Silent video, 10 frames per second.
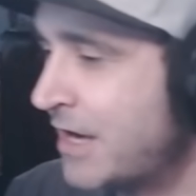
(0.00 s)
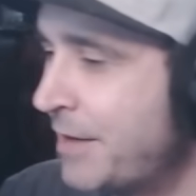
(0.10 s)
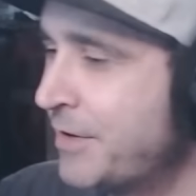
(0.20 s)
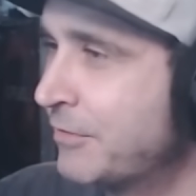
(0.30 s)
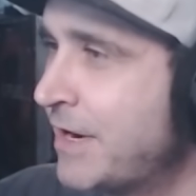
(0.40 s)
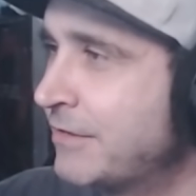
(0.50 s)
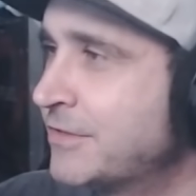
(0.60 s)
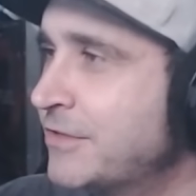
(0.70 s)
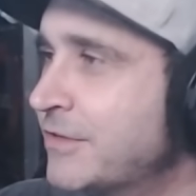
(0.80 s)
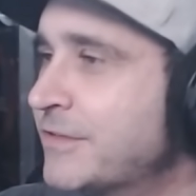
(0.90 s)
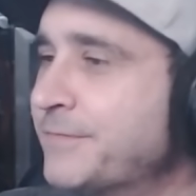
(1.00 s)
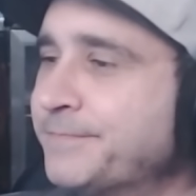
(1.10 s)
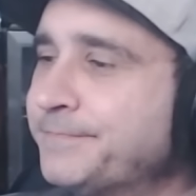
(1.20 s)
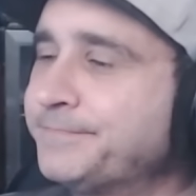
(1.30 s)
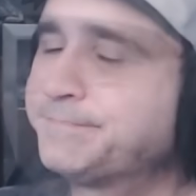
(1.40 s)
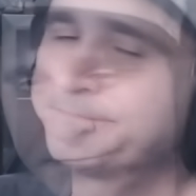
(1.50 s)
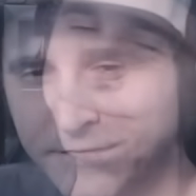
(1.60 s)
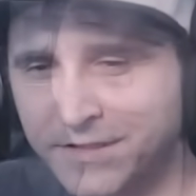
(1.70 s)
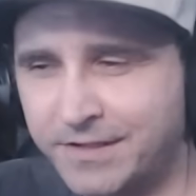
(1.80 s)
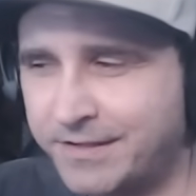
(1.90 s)
I'm right, ready. Let's do this.
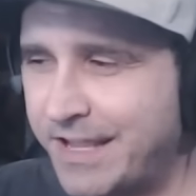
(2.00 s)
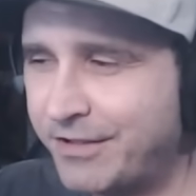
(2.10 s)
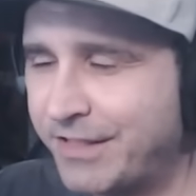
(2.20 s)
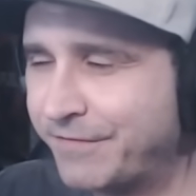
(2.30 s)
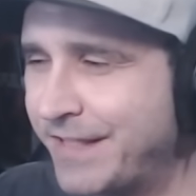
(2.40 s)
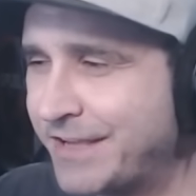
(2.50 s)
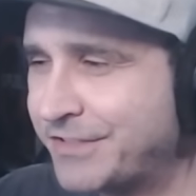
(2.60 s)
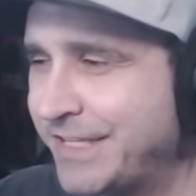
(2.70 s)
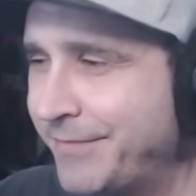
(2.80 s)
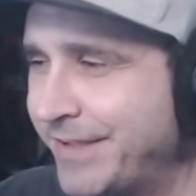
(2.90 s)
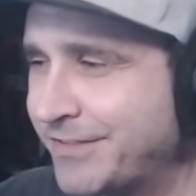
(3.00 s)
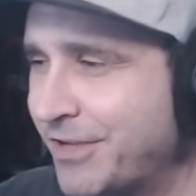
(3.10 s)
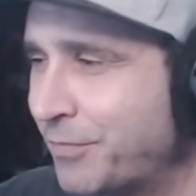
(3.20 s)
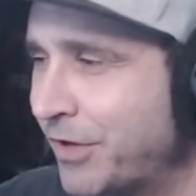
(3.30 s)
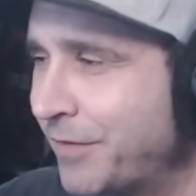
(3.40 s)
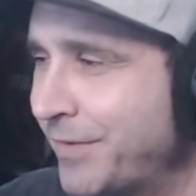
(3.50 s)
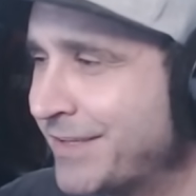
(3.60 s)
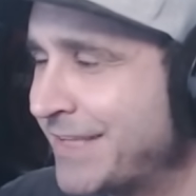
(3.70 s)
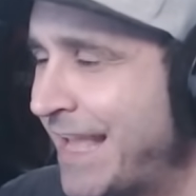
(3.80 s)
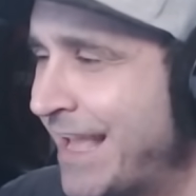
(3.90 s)
Yeah, he'll like flash teammates on
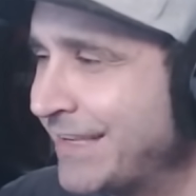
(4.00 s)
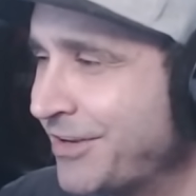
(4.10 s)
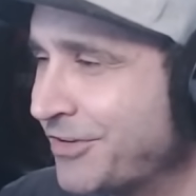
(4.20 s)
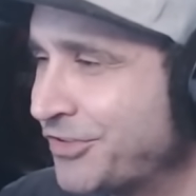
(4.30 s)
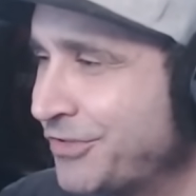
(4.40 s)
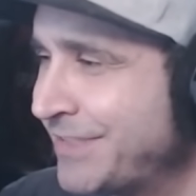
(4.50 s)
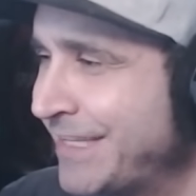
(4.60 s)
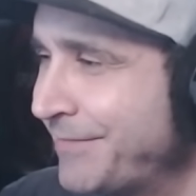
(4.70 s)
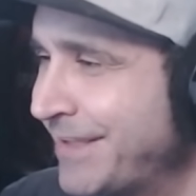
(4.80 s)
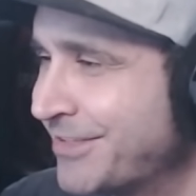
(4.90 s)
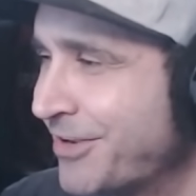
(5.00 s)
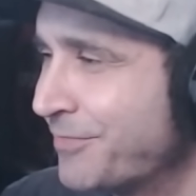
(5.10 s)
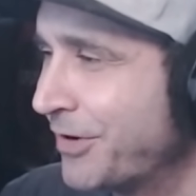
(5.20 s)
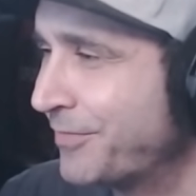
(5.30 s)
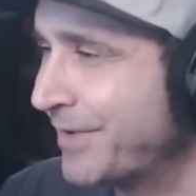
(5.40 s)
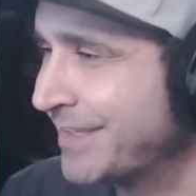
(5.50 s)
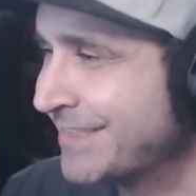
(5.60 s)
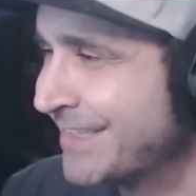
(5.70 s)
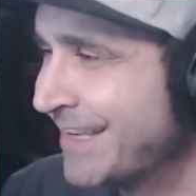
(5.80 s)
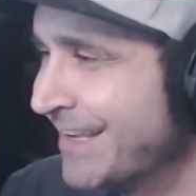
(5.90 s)
purpose, at, you know, shoot teammates on
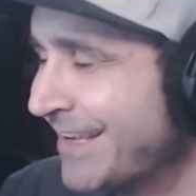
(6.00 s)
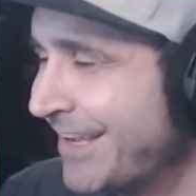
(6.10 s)
purpose.